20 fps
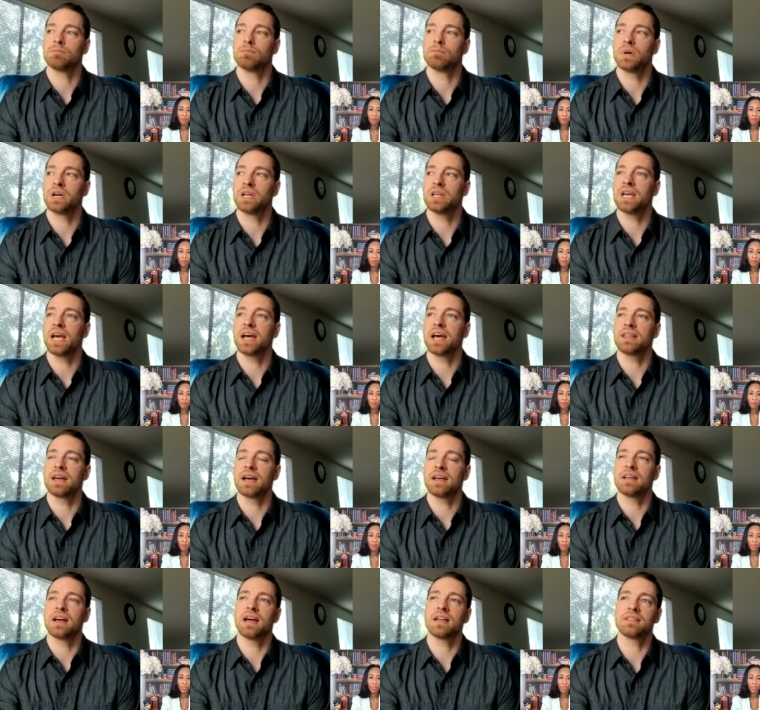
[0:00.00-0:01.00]
but yeah,
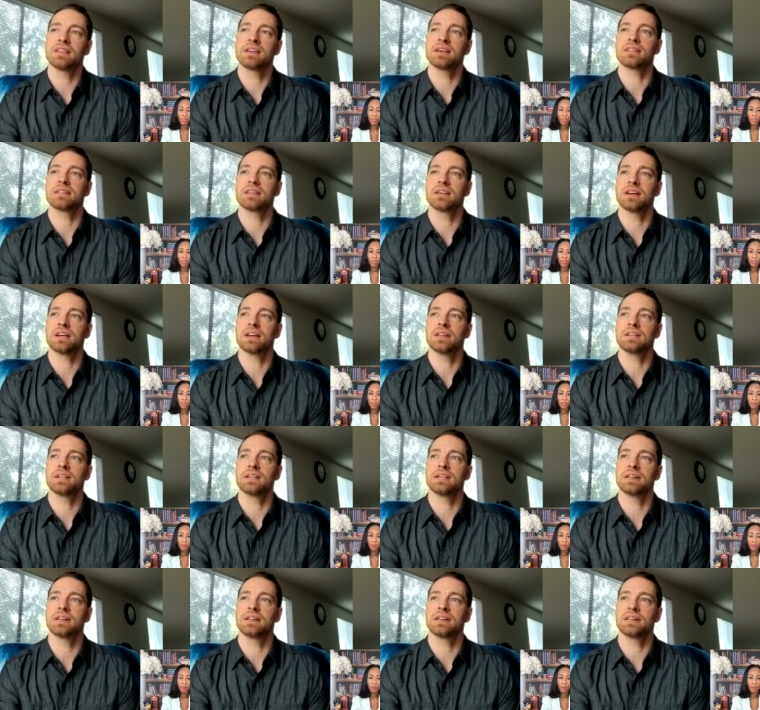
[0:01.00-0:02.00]
I, I think that
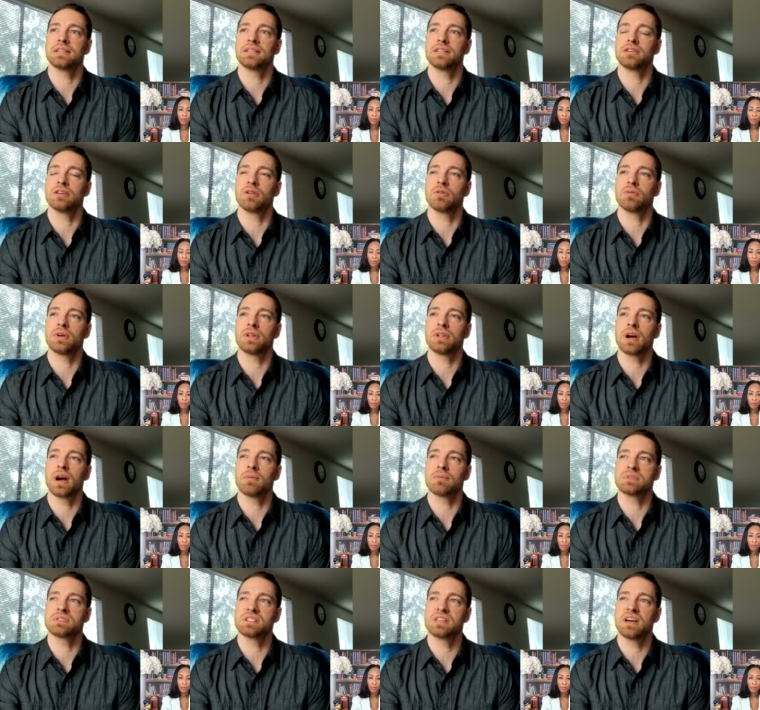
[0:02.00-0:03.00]
uh, you know, I
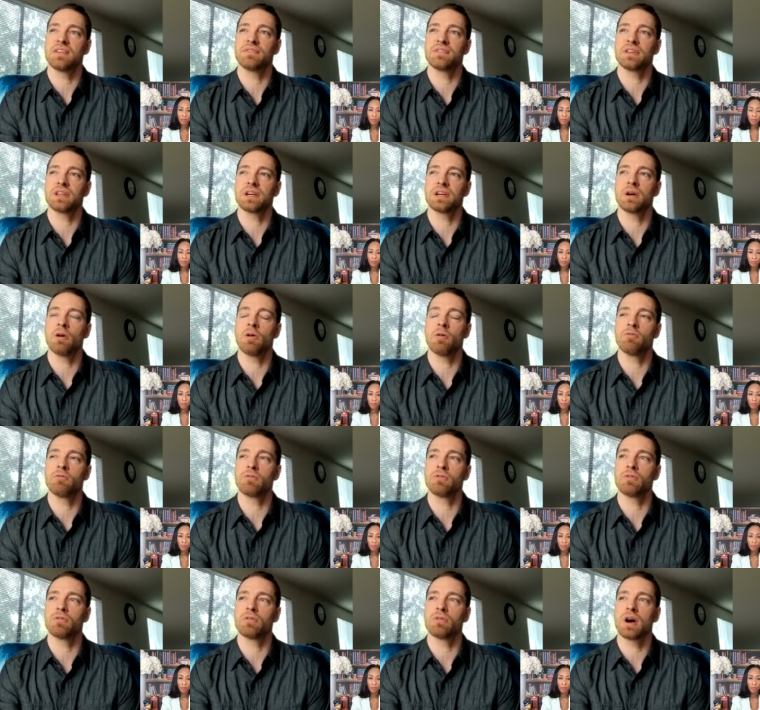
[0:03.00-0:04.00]
was definitely
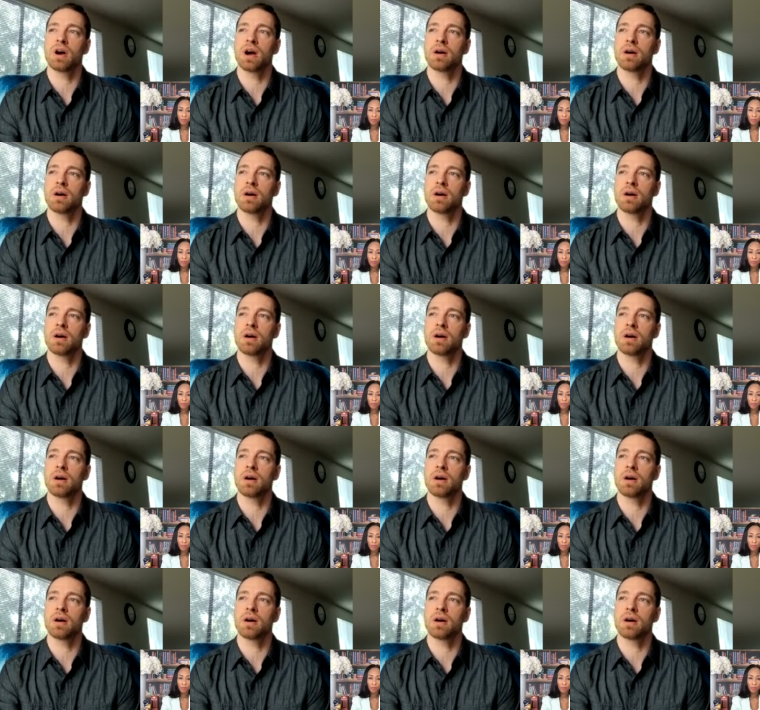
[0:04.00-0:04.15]
hopeful.